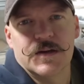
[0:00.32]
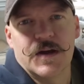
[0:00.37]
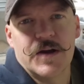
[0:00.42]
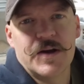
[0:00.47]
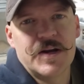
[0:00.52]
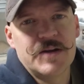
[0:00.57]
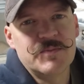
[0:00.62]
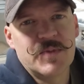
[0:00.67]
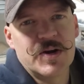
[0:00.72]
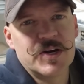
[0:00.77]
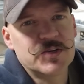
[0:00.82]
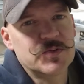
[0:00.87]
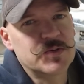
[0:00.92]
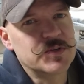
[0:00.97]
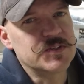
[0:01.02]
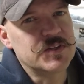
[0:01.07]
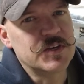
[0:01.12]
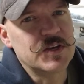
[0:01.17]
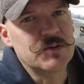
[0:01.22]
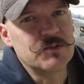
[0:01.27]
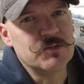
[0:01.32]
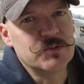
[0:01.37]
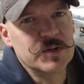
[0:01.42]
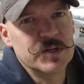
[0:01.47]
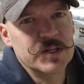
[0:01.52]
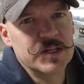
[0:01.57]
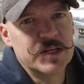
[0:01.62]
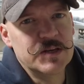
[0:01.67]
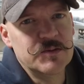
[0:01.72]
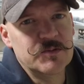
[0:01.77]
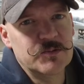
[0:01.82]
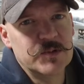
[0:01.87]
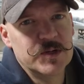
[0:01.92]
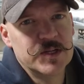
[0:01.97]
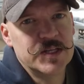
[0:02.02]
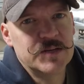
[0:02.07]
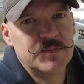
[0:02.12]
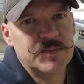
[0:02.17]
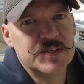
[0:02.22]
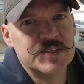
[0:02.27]
All right, March was a
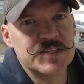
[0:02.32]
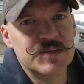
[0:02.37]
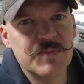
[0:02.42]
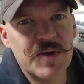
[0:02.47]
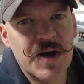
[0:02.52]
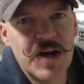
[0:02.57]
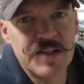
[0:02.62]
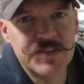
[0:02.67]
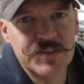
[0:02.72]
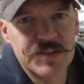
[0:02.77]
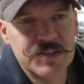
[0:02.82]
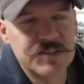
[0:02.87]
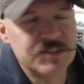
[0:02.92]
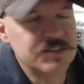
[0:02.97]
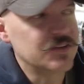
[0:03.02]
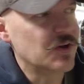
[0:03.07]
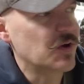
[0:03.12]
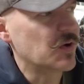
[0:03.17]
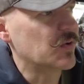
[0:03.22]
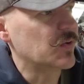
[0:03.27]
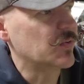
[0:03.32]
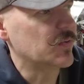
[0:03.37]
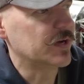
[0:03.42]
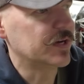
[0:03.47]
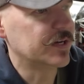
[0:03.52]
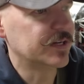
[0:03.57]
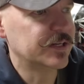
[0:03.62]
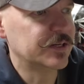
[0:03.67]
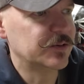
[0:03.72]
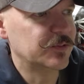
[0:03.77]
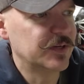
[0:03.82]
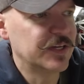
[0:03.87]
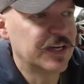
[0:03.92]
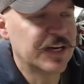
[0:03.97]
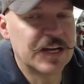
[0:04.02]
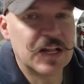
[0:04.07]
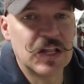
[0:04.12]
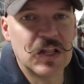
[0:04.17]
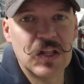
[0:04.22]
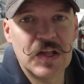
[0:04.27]
really busy month, so we
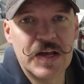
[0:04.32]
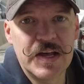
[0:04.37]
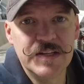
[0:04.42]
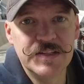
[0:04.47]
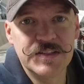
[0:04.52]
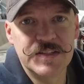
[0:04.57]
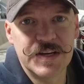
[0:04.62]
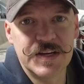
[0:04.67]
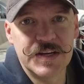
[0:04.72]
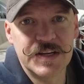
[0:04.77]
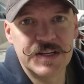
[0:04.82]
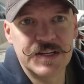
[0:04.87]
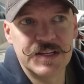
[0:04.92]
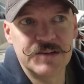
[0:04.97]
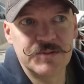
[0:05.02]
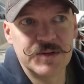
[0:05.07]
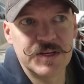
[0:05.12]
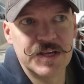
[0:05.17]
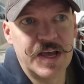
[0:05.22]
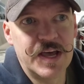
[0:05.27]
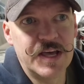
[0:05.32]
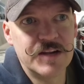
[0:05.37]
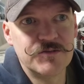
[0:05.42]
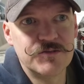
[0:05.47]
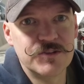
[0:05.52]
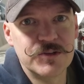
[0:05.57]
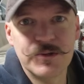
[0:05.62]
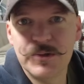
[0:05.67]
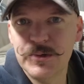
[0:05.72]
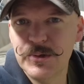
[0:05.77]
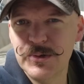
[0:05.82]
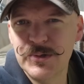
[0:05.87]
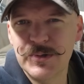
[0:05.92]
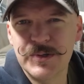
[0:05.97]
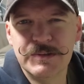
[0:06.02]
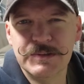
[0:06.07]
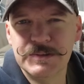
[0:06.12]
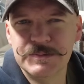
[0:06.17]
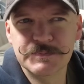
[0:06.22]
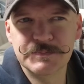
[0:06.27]
got a lot done and we had a
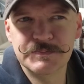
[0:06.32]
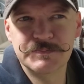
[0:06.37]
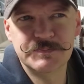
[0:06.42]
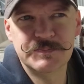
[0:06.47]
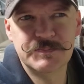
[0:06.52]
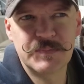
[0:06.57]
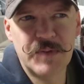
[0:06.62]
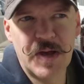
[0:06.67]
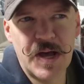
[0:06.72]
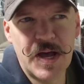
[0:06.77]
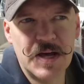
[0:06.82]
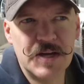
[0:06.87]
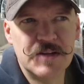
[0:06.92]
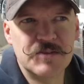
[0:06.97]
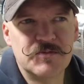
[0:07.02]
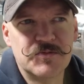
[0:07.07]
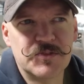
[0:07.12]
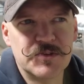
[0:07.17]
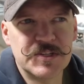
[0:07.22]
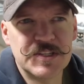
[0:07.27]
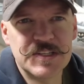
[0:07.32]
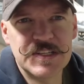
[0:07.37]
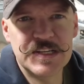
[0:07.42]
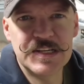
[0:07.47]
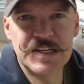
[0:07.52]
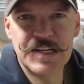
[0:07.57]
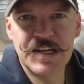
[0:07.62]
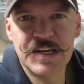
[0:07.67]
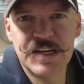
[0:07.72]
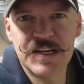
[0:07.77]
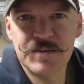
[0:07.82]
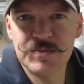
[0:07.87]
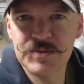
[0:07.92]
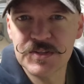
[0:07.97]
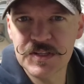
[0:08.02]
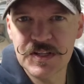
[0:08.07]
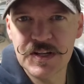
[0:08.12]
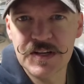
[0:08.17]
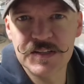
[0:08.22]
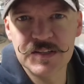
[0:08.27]
few unforeseen hiccups
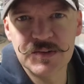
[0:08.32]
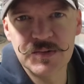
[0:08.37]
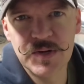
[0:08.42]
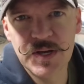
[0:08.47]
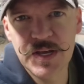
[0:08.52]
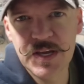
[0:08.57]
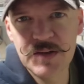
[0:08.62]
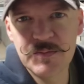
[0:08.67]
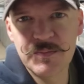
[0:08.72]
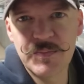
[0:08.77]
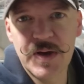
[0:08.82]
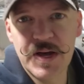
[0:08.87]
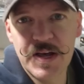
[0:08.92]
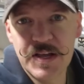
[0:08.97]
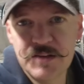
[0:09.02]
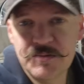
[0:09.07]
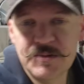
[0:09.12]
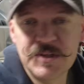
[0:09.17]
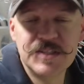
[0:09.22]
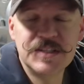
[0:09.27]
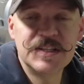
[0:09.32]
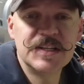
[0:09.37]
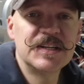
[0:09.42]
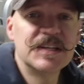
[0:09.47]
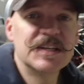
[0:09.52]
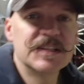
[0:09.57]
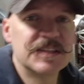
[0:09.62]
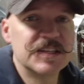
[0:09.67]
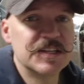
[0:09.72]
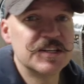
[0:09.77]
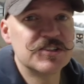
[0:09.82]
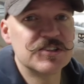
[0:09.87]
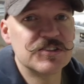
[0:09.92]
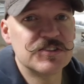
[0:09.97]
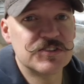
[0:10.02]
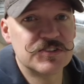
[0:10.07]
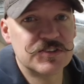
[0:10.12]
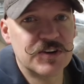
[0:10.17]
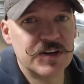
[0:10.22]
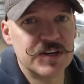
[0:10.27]
along the way, but we did get the engine
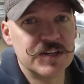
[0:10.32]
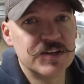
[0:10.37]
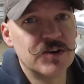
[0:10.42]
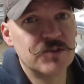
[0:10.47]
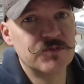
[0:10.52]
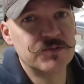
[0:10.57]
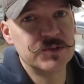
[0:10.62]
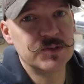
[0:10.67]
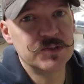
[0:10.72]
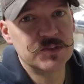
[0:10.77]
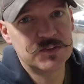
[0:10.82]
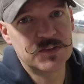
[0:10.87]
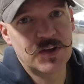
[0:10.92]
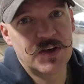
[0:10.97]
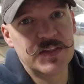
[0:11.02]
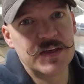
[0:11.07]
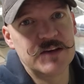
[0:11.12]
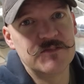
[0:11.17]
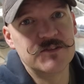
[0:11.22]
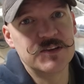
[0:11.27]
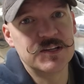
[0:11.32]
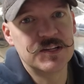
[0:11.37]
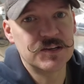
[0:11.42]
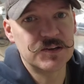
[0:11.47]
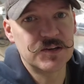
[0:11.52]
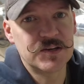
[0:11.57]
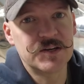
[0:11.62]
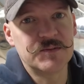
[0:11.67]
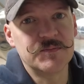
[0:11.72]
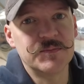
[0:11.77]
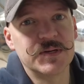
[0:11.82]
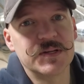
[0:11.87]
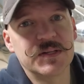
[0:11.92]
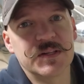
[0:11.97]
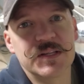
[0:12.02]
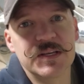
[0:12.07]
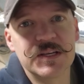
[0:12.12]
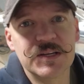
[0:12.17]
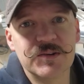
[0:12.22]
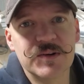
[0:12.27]
started. Hopefully you saw that video. I'll put a
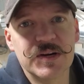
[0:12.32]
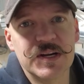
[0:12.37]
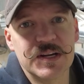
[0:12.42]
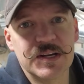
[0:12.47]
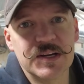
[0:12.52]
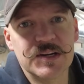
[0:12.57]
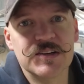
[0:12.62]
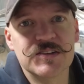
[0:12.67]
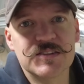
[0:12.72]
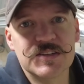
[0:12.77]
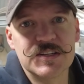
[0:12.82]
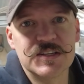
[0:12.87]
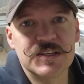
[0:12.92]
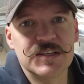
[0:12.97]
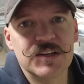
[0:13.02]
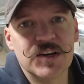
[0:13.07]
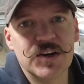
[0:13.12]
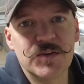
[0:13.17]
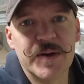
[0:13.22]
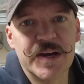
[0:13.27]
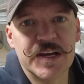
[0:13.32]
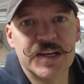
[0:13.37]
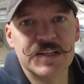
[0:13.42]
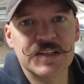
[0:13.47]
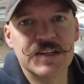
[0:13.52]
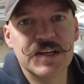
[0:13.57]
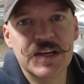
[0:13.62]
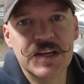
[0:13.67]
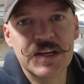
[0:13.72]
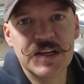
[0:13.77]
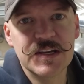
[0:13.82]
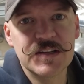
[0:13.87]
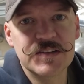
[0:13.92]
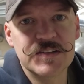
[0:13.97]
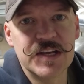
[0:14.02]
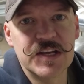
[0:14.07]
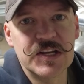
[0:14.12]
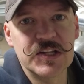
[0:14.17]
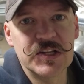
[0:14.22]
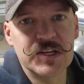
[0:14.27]
link right here so you can go back and
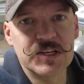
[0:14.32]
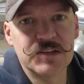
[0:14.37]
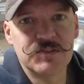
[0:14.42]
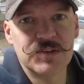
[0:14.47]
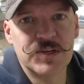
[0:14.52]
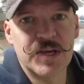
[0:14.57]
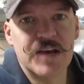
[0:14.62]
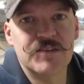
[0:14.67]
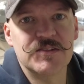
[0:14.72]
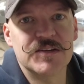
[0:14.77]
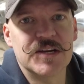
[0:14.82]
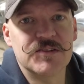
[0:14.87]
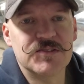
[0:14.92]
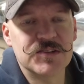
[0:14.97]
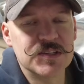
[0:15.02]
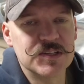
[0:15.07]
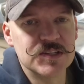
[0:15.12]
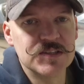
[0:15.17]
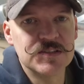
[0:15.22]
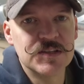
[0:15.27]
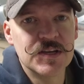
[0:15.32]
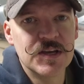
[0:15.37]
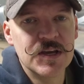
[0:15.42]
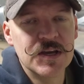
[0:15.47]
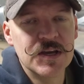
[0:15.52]
take a look if you haven't after this.